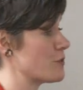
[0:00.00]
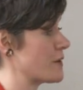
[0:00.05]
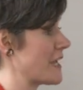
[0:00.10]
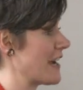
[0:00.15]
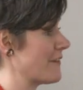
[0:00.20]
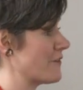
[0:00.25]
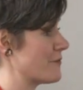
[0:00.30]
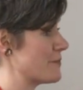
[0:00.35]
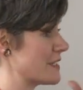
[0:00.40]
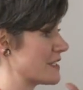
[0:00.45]
we
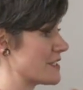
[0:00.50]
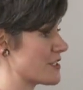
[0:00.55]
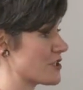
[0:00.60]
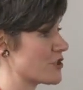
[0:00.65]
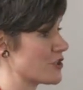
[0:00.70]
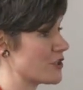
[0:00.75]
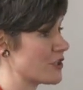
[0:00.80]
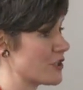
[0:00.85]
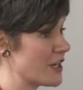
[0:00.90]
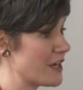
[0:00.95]
have a
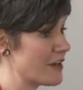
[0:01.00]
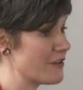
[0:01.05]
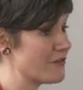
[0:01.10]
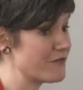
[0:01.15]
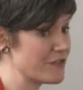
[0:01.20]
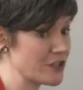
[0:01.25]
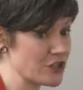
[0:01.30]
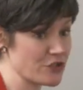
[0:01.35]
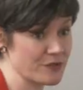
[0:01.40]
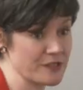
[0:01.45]
minister of
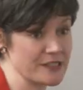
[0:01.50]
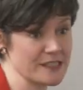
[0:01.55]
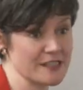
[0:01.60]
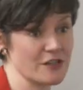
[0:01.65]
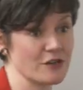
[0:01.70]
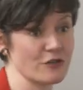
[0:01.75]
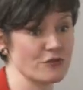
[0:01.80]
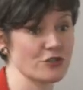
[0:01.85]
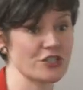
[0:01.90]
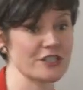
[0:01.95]
fisheries
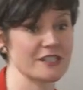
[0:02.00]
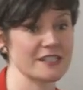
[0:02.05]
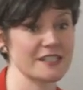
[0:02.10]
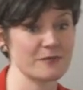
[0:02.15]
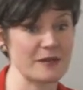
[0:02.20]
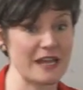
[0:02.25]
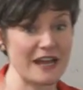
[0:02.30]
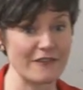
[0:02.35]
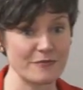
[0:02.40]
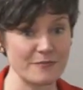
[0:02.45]
and oceans,
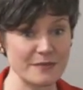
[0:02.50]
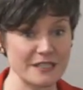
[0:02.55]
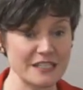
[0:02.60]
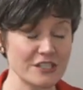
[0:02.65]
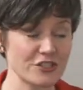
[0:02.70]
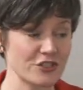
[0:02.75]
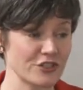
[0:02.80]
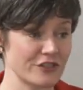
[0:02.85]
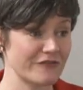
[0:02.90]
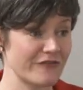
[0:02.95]
we have a
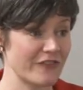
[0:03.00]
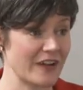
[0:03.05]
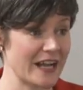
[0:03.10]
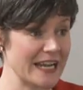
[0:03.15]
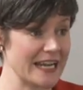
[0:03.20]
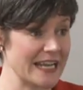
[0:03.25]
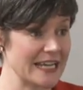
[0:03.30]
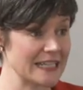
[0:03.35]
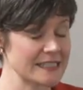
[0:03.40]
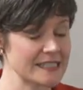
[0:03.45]
minister of
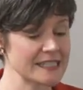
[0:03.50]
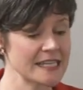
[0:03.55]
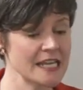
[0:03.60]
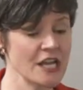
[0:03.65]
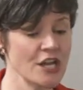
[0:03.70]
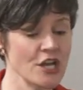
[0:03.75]
finance.